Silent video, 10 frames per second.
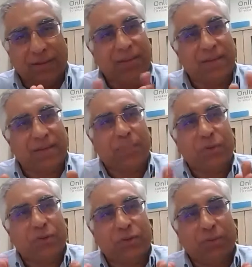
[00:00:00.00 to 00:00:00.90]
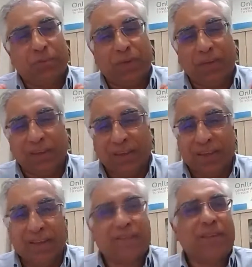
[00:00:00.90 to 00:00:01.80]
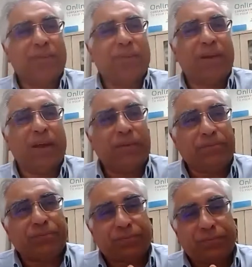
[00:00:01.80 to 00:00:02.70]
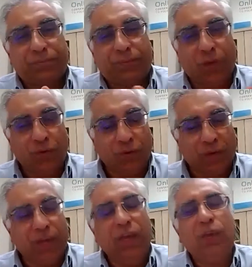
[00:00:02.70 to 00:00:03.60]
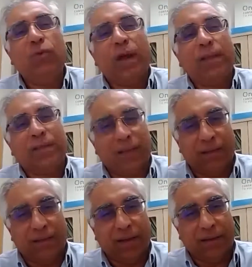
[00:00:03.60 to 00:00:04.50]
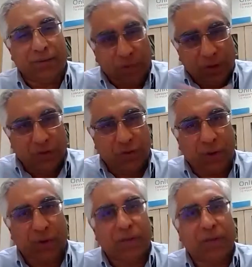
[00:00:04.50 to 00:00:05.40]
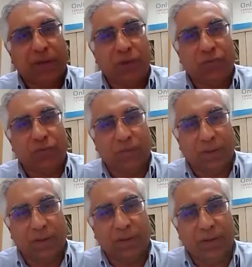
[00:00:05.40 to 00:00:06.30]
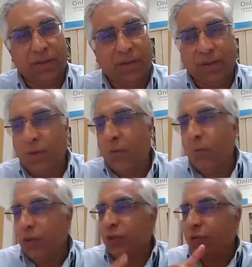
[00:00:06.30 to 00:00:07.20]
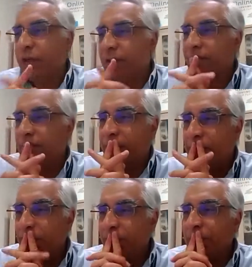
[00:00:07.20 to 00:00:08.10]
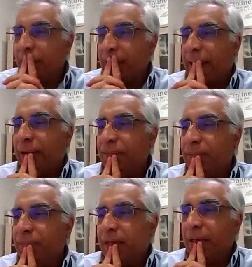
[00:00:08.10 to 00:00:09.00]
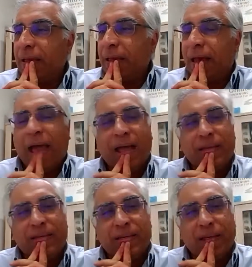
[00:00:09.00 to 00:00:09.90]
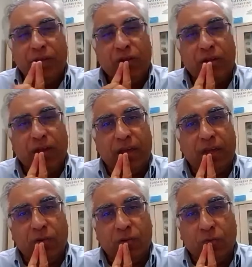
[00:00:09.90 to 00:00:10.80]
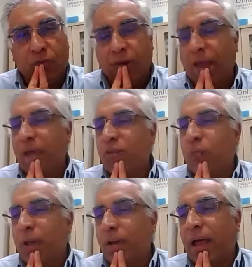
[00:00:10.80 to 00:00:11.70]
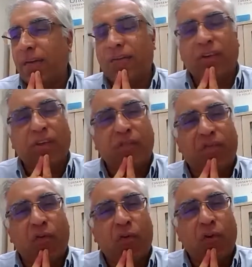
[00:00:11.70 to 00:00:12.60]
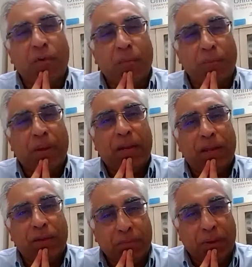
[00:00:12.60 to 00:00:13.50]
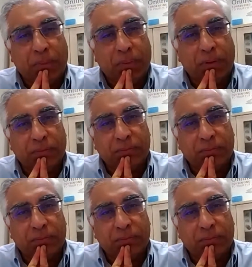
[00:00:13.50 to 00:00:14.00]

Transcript: This is supposed to be a seminar on the EU and India. So let's talk about the EU for a minute. Which country has in the EU has 104 million people?